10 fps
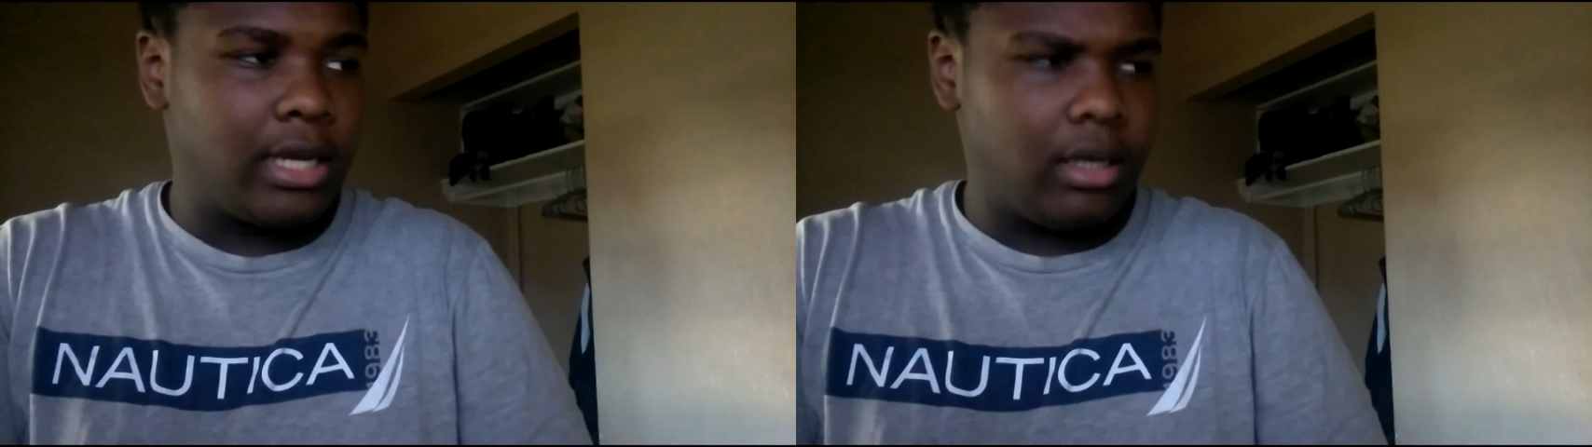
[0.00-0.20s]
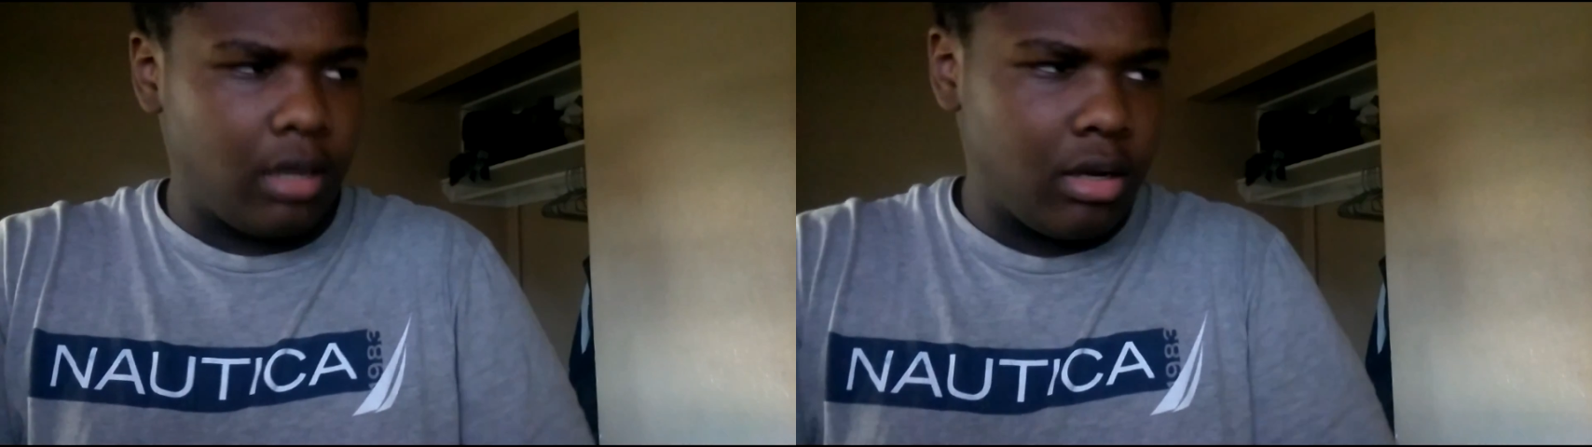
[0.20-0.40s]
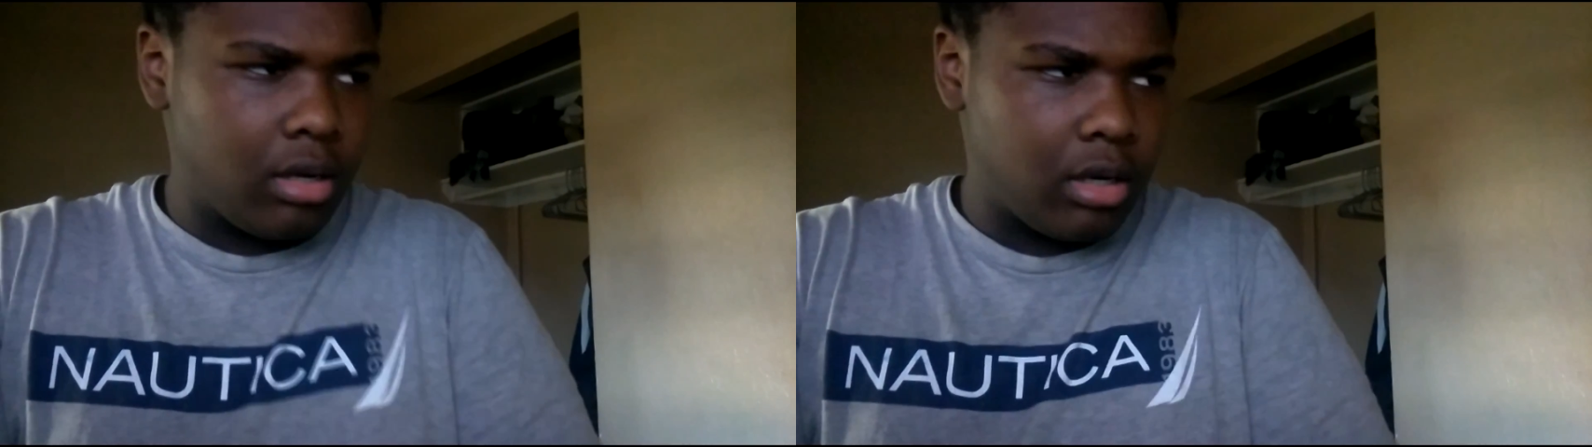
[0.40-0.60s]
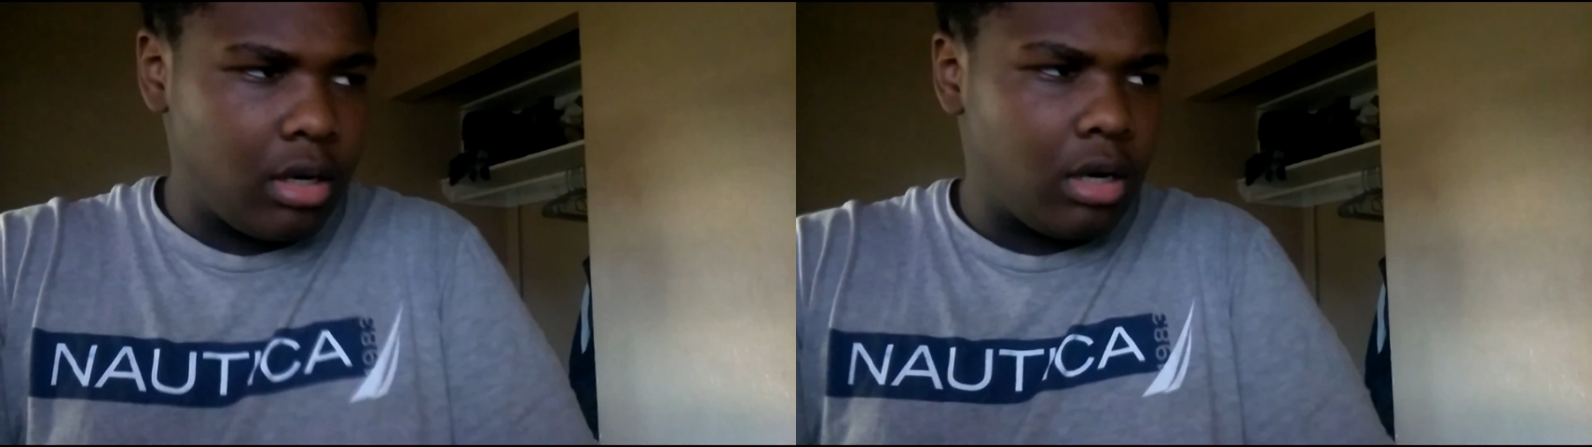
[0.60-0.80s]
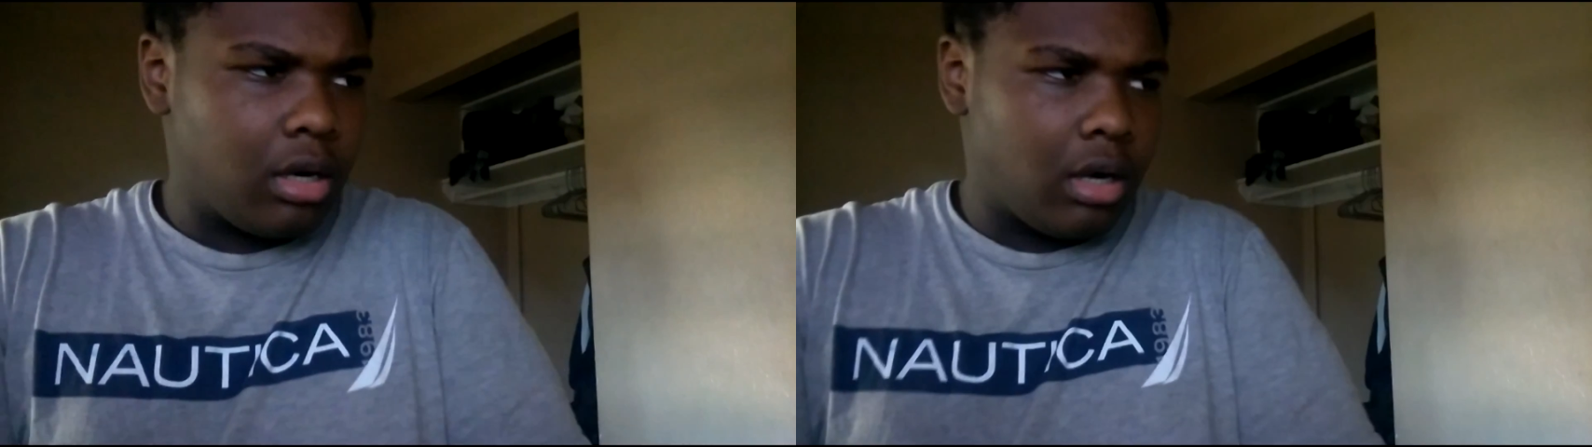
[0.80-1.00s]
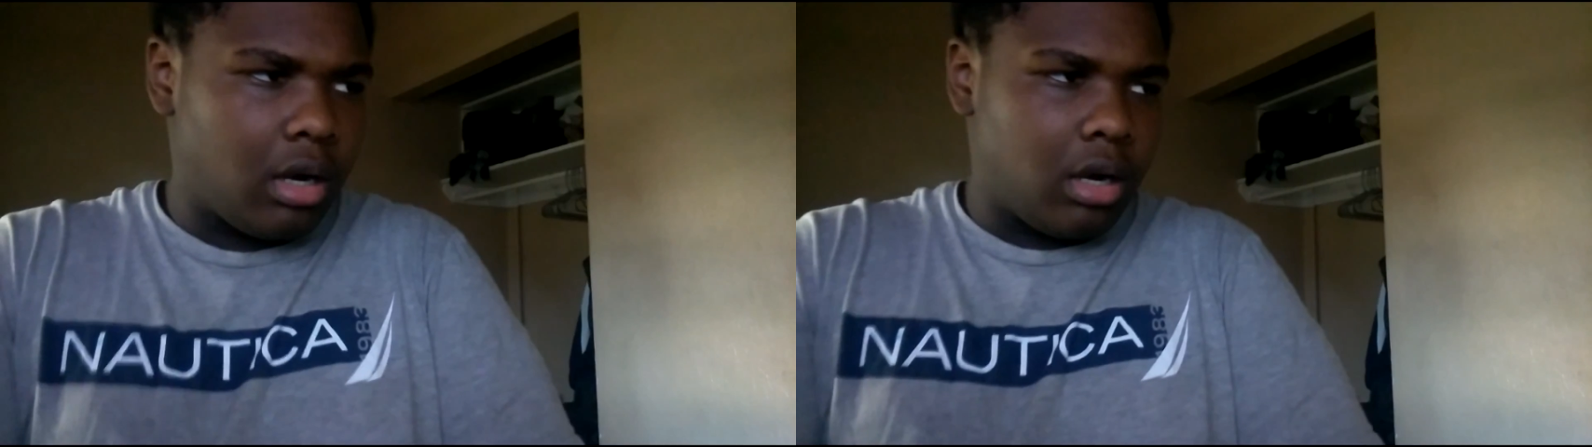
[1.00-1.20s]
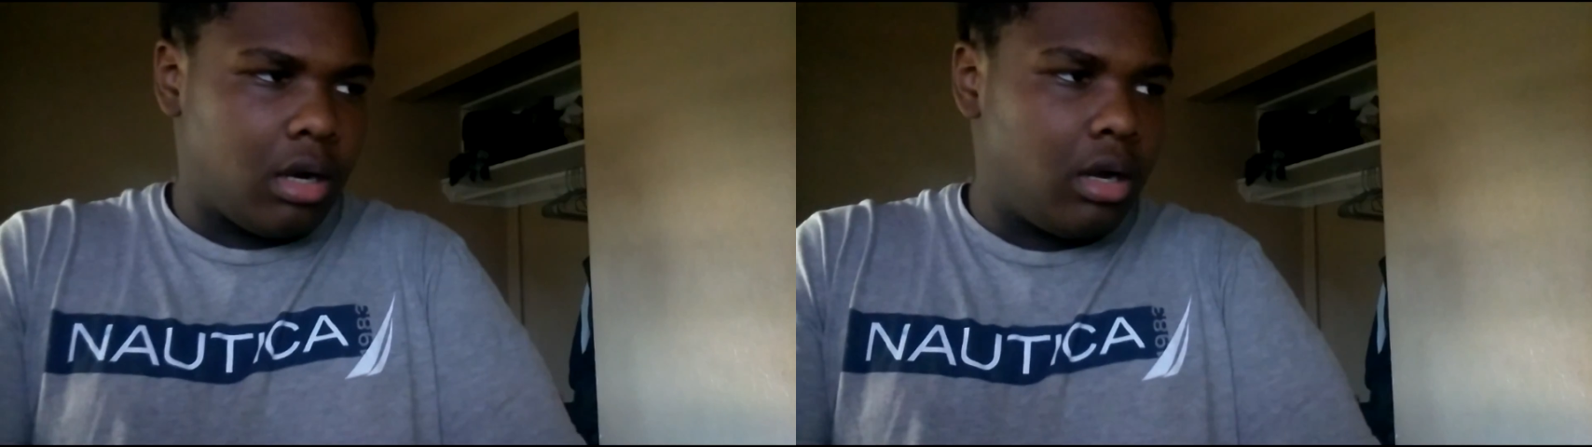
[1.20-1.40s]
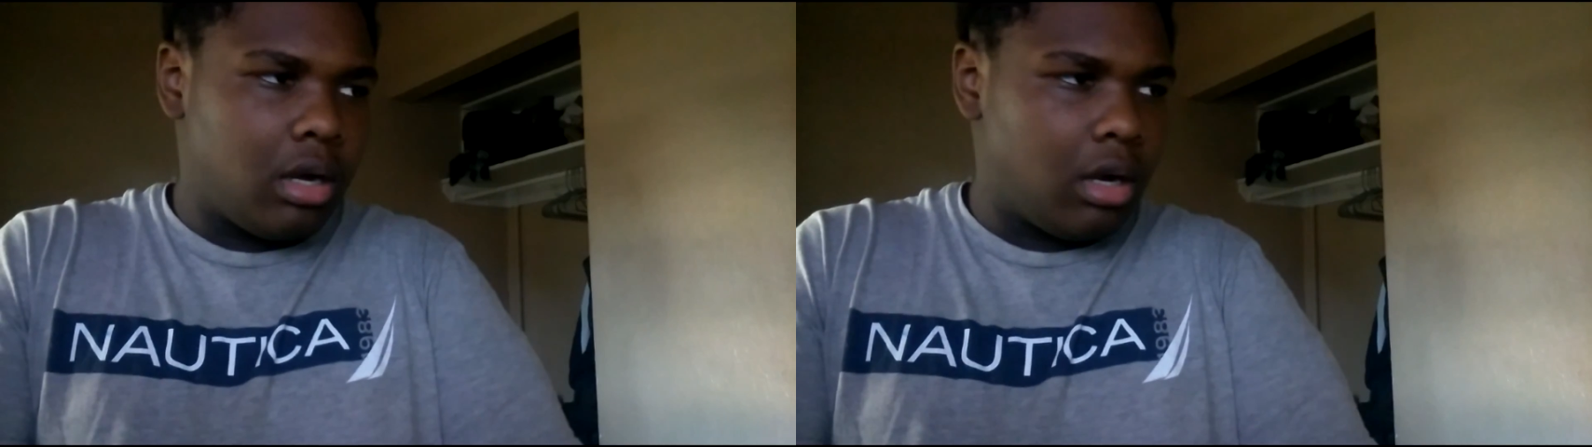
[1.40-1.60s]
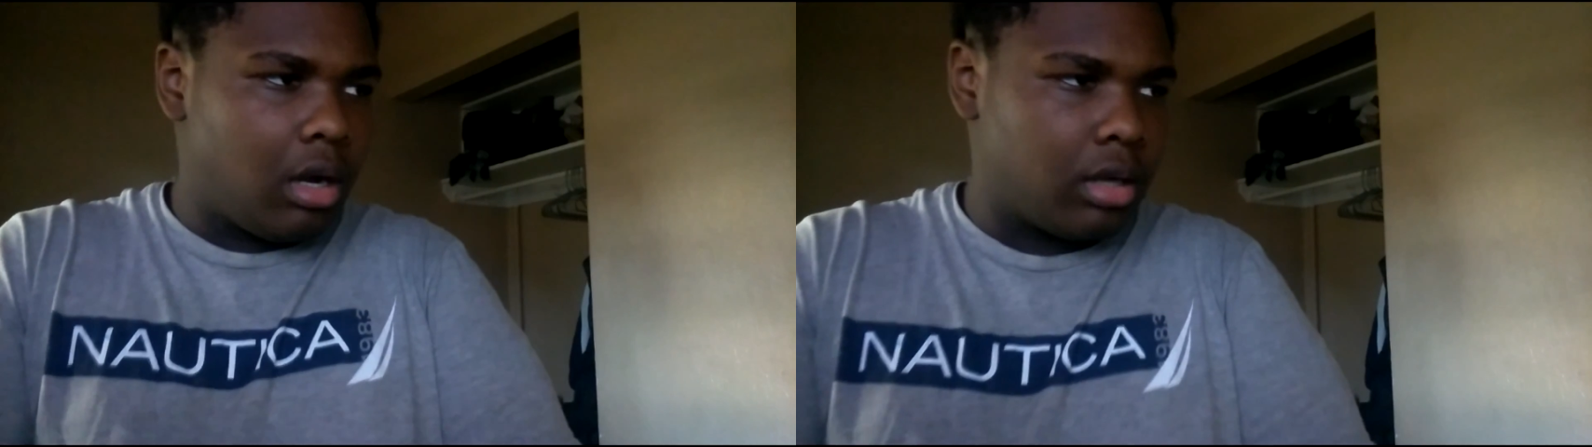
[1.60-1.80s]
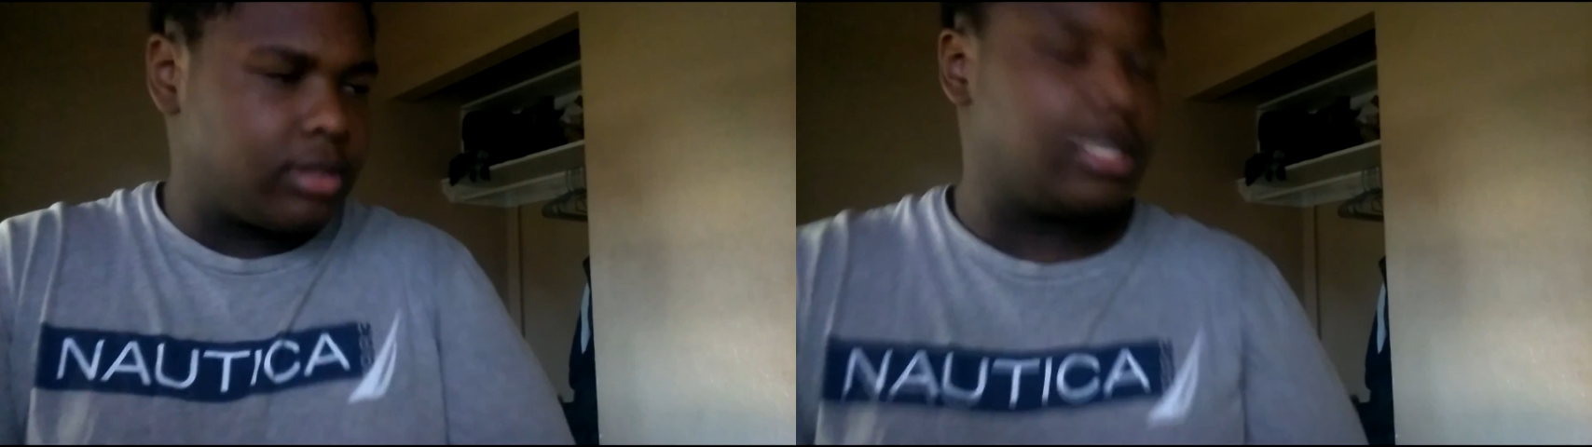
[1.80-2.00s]

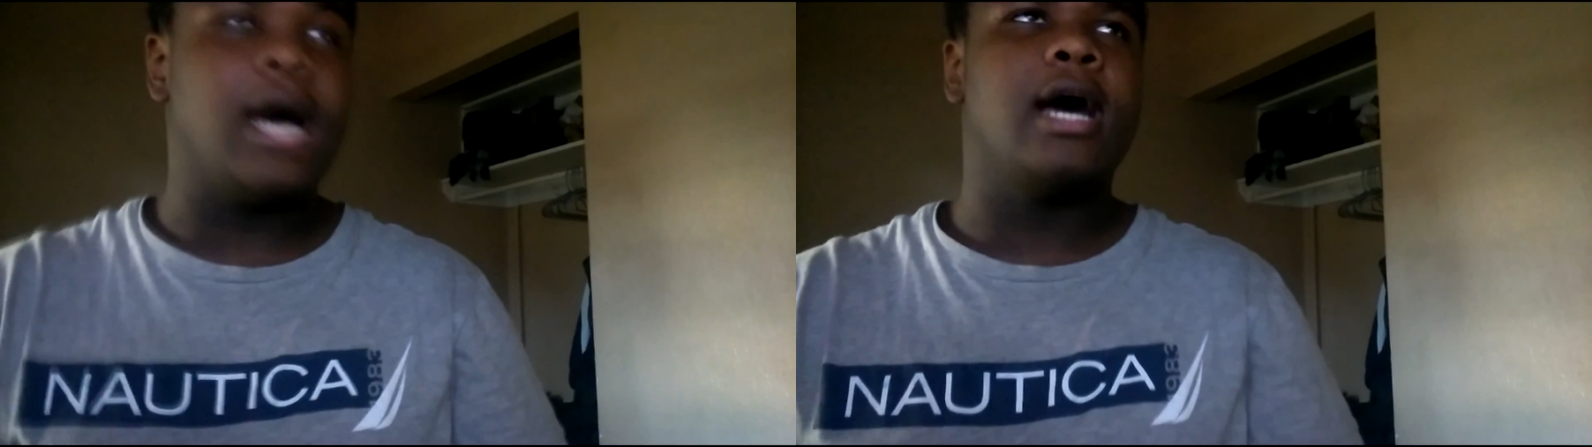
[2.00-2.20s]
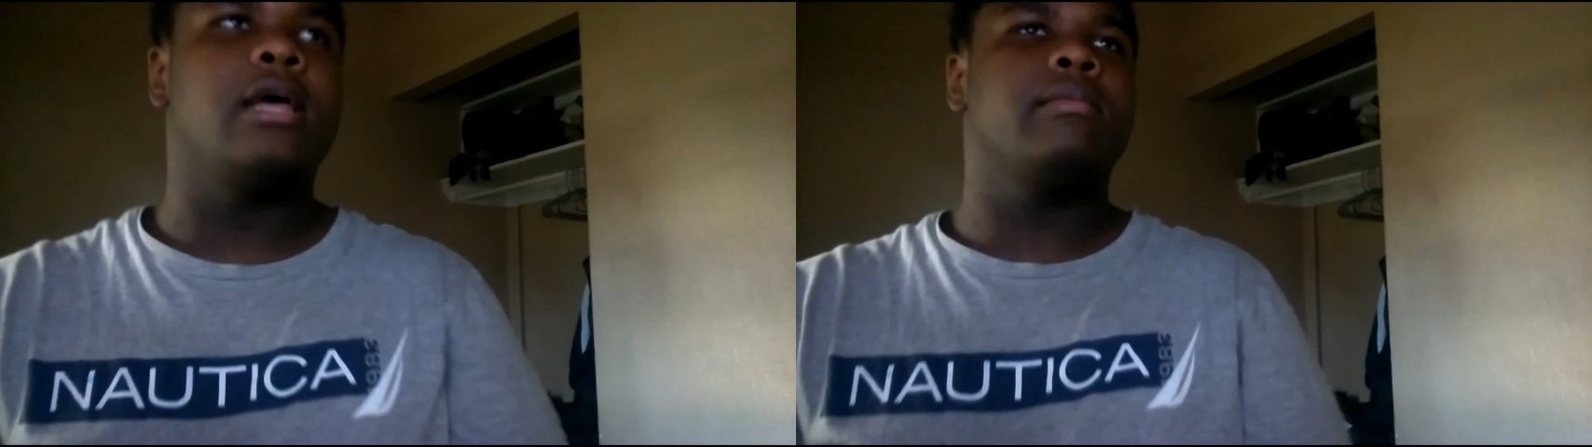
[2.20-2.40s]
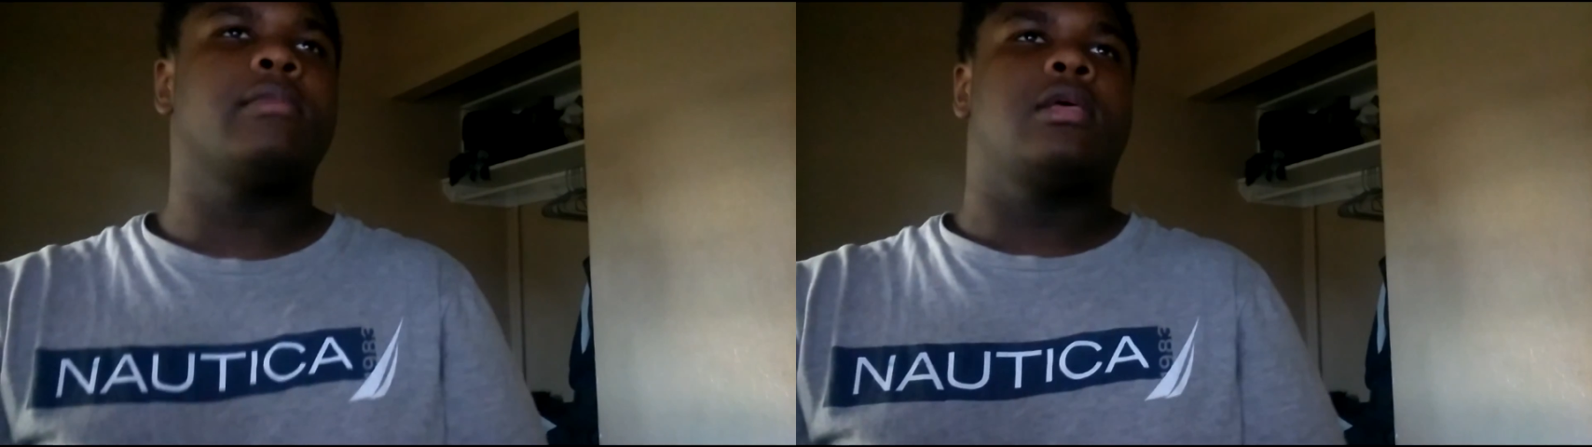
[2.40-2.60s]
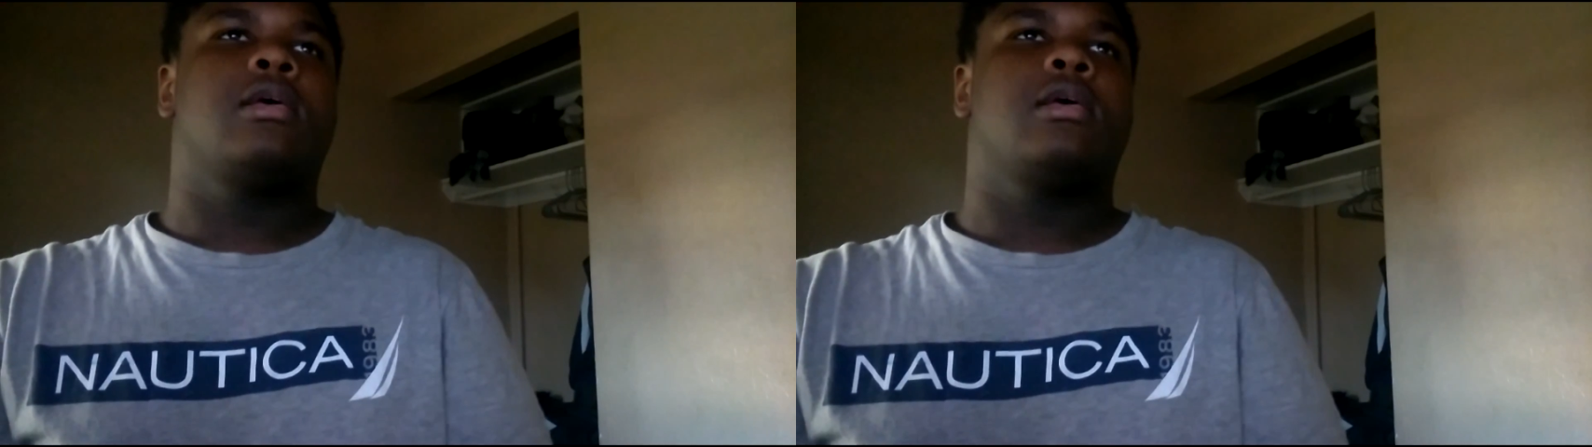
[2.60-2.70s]
long time,